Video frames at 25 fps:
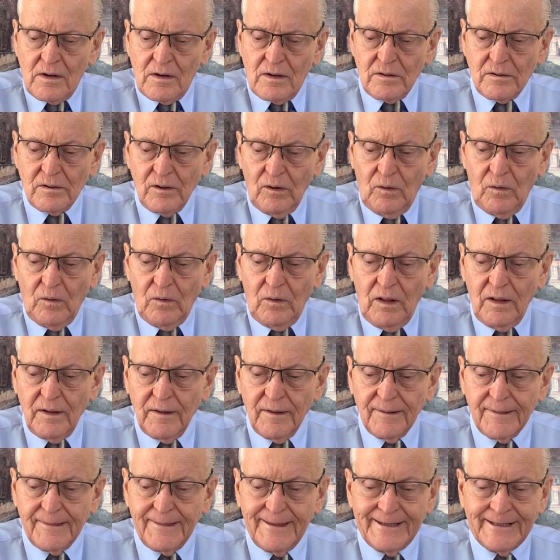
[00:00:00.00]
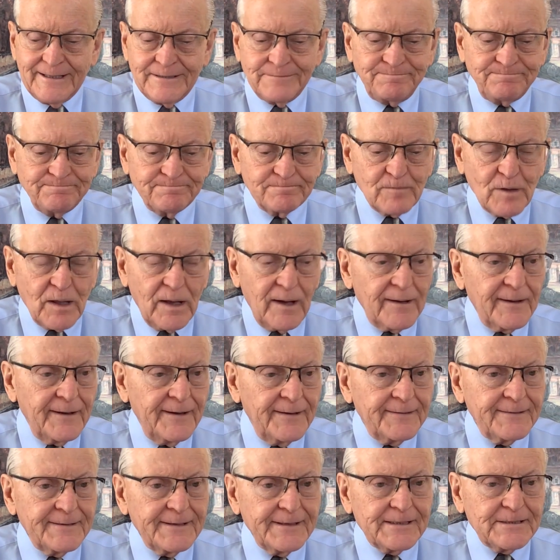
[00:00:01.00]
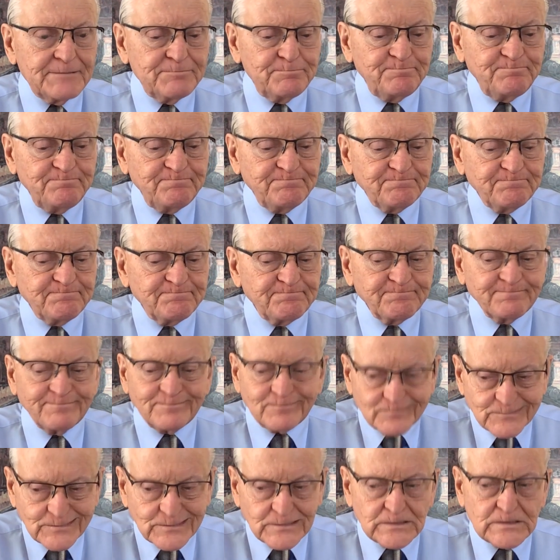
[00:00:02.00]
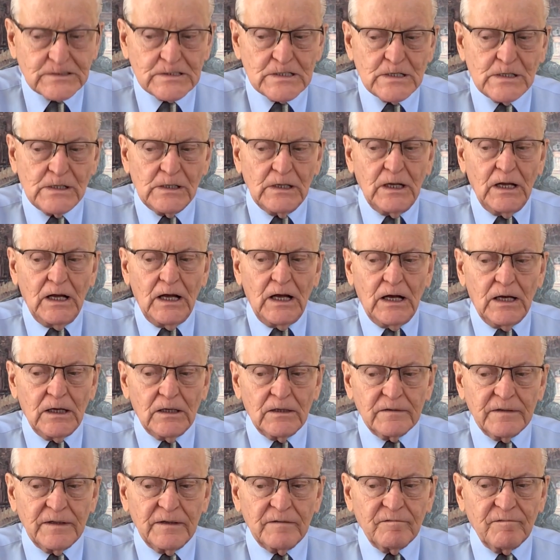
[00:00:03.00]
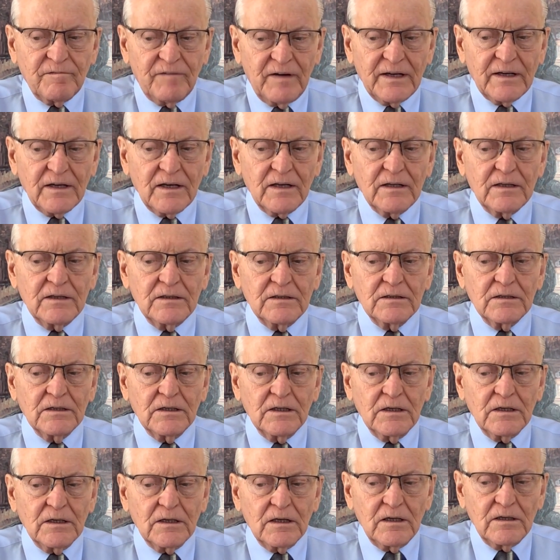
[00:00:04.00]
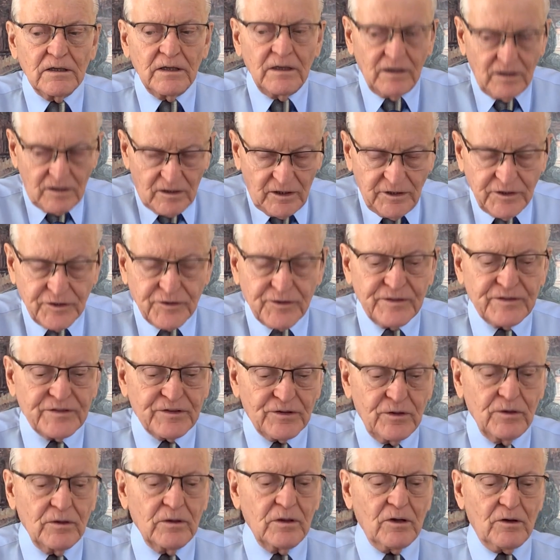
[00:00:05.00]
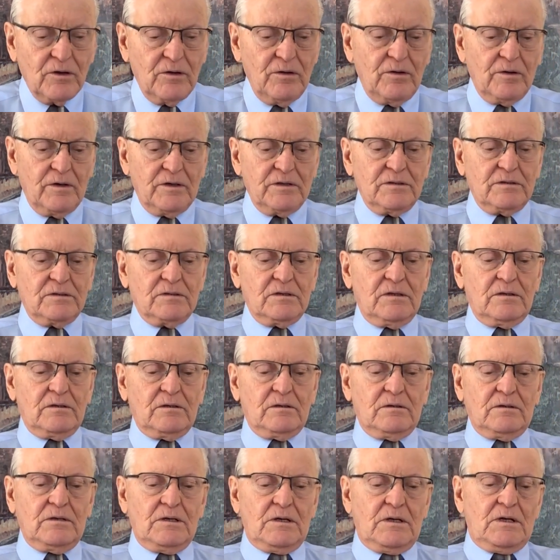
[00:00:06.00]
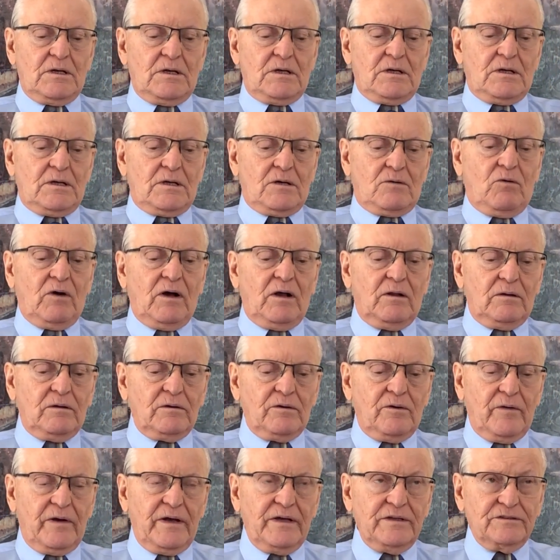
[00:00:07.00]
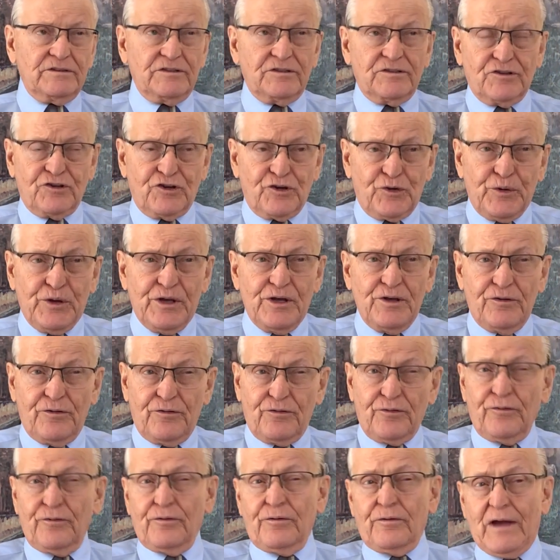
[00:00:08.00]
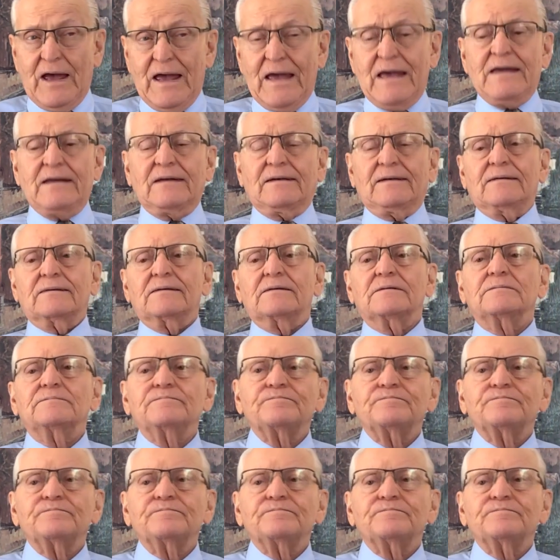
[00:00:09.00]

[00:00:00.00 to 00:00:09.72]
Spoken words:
So then I end up then finally in a country school, of course. Grades 3 through 8